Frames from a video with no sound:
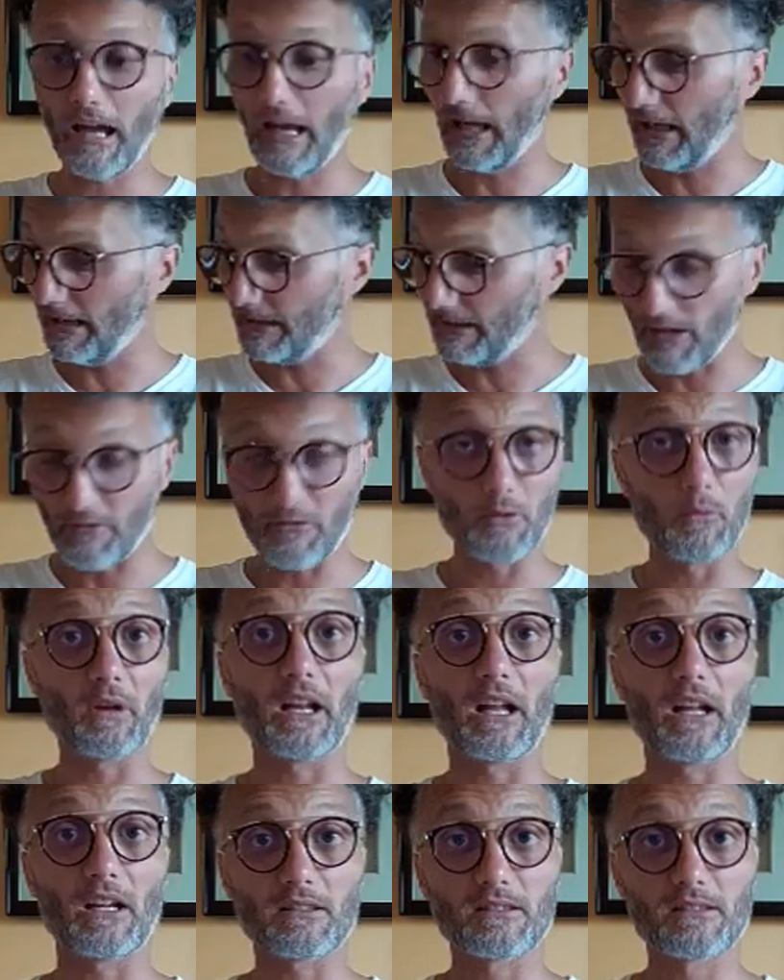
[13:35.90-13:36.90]
and everywhere
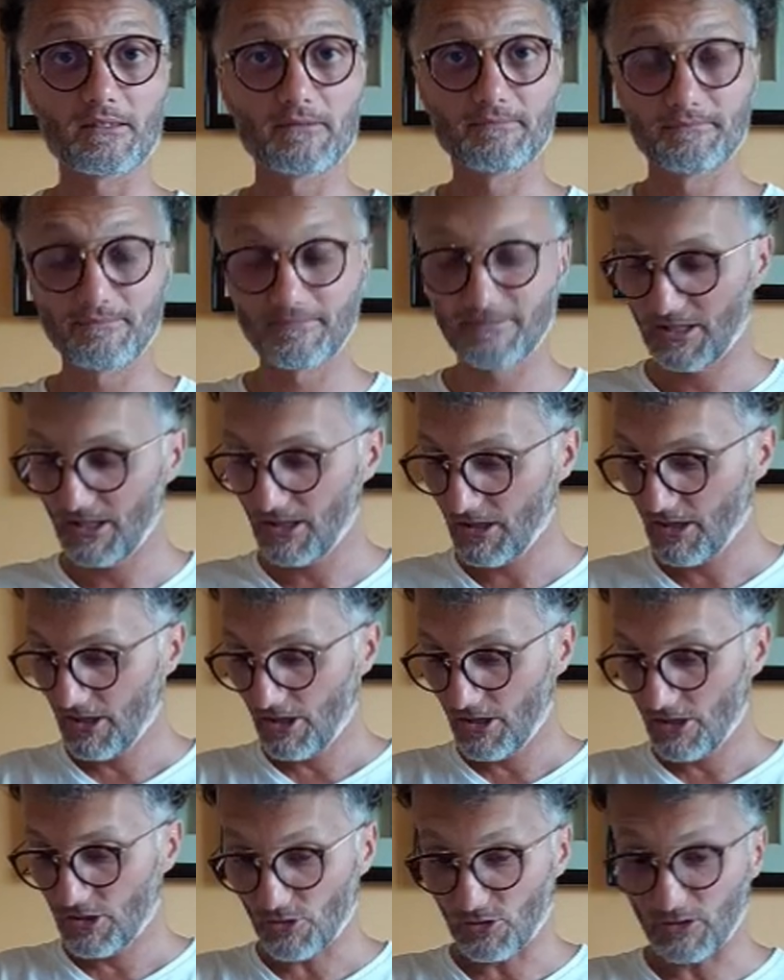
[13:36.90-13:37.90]
else.
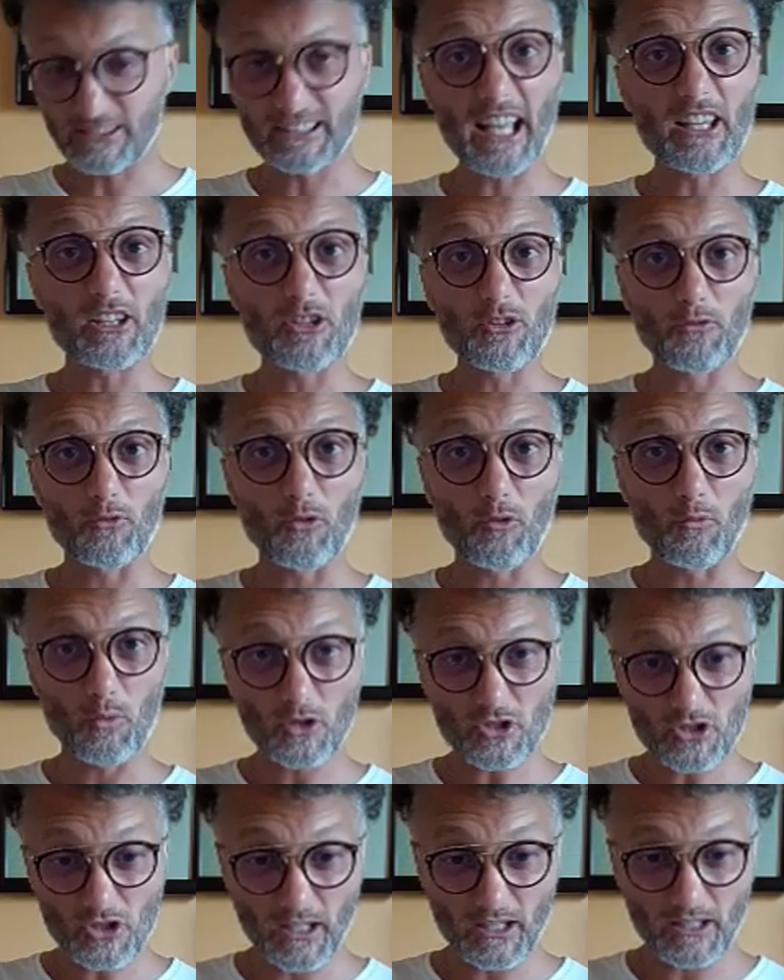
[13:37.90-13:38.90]
So thank you for
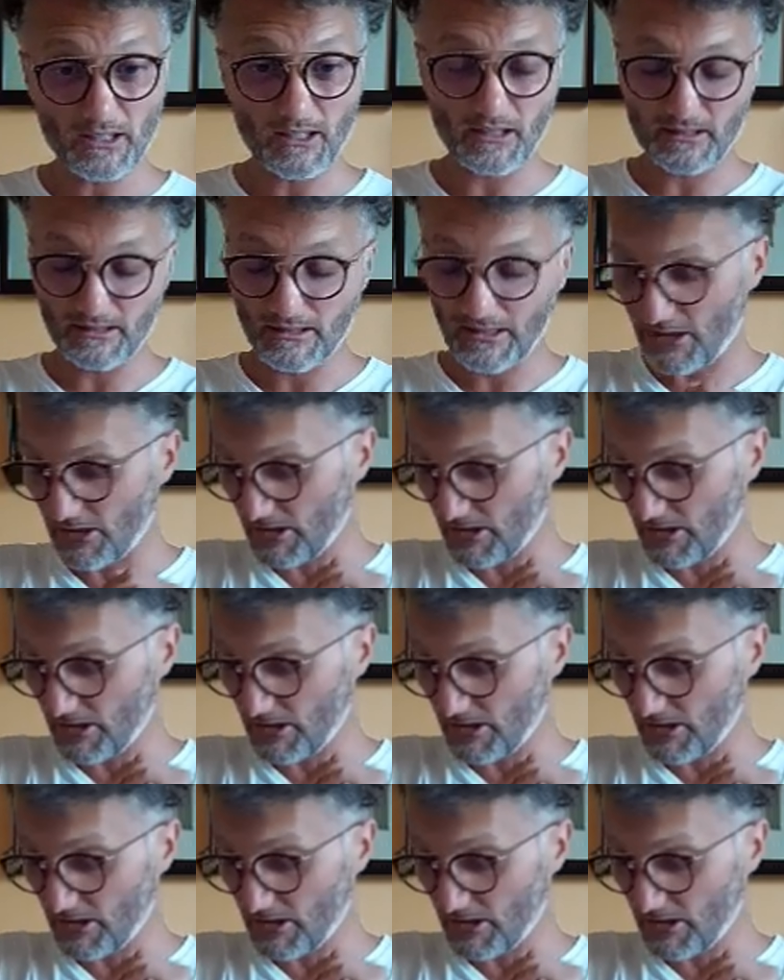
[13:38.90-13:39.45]
watching, dear